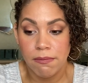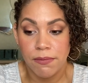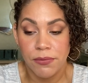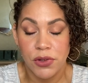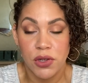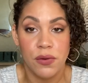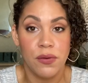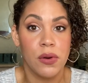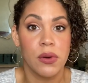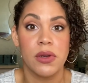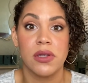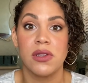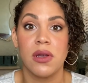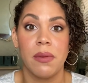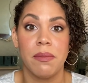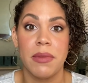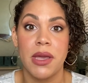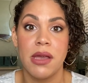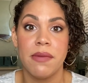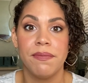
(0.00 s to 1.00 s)
to focus
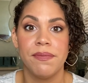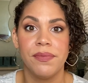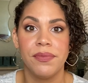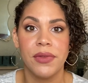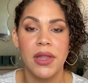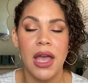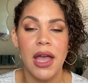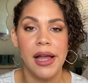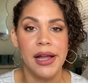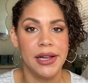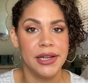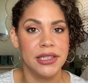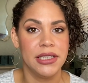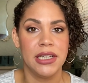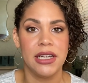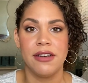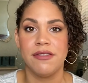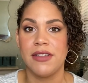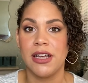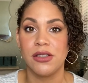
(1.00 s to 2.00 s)
on me.
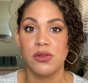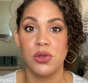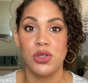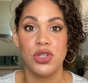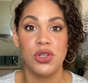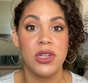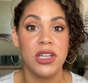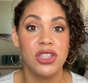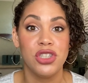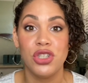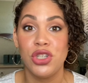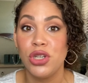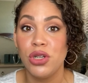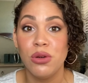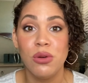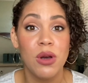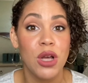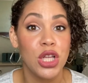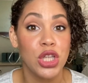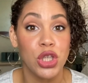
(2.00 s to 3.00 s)
And if that's what you need to
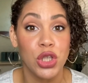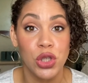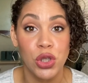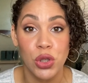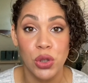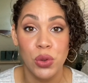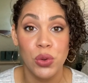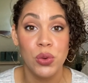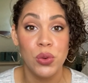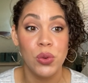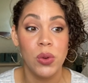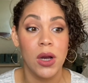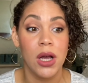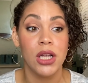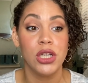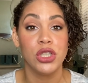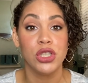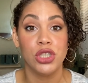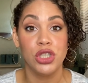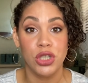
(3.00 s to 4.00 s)
do, you
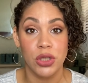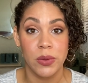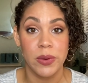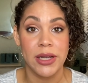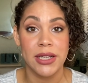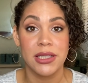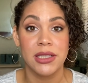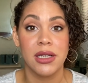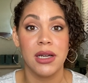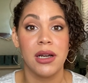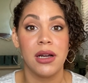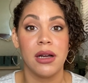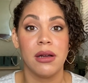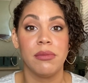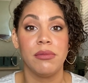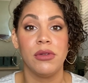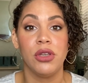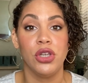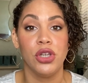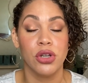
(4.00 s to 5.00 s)
do it.
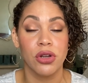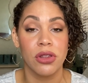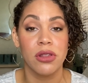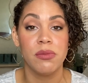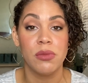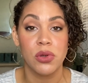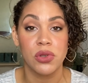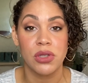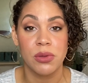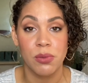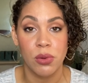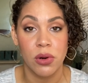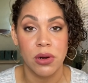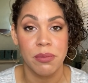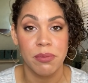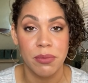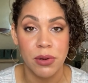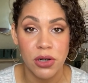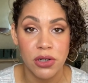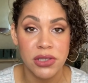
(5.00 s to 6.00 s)
You're the most
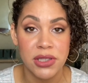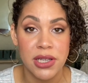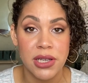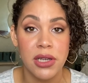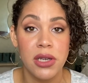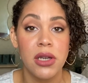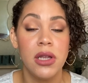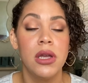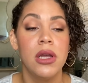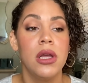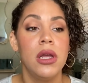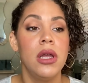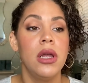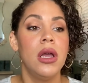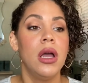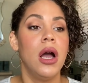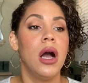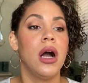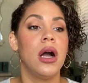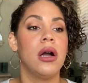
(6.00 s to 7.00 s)
important person.
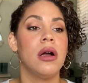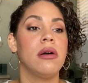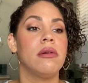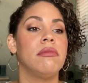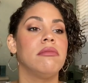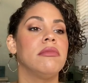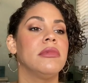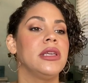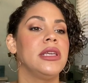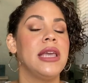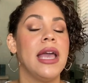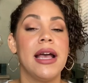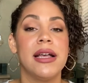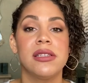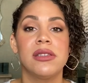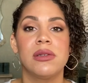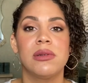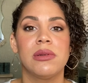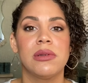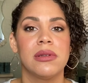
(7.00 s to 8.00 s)

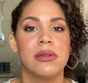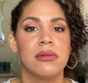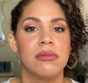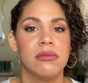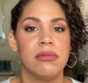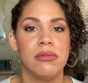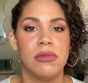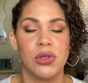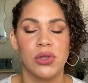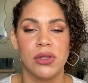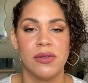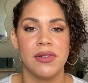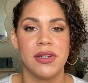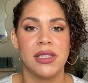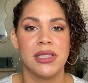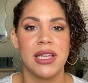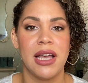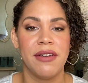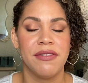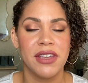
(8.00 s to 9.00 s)
Yes, most of
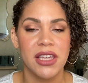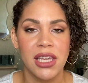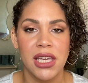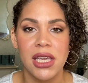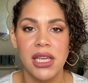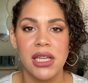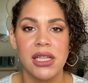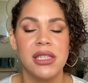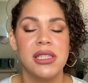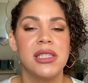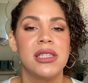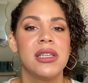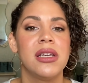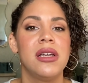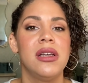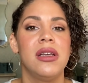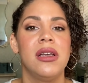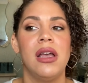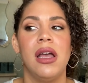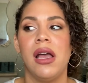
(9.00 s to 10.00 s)
us have kids
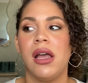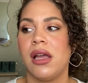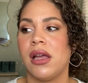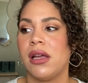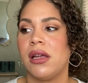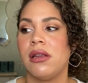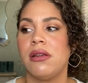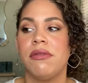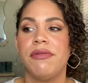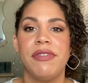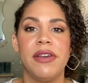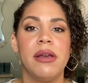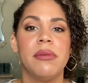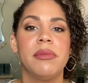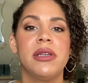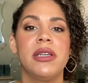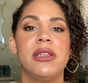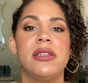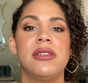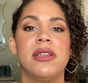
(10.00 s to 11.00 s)
and
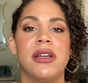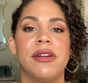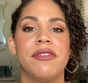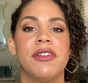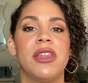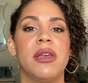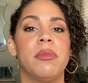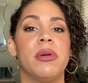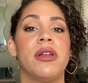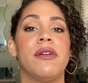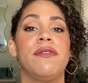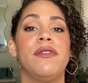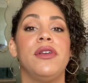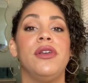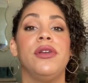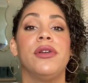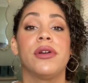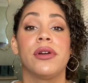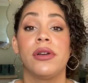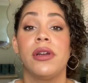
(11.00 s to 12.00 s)
families and everything, but if
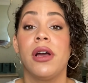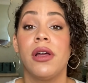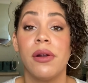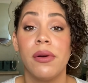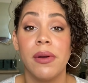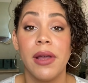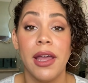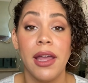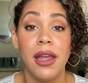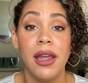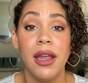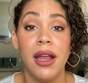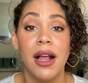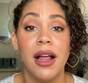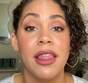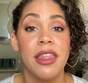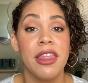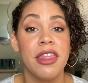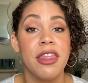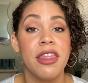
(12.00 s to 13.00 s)
you're not okay,
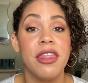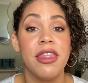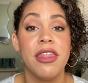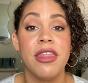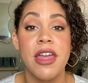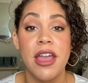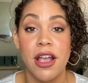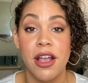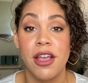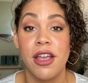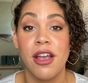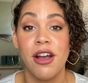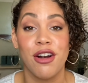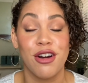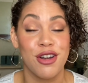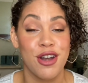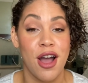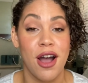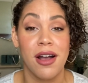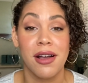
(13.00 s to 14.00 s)
they
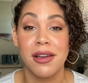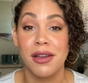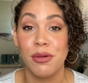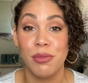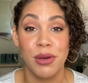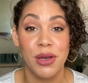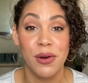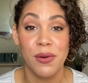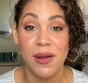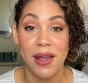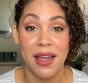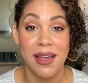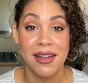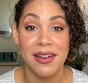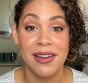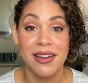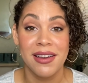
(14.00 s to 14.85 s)
are not gonna be okay.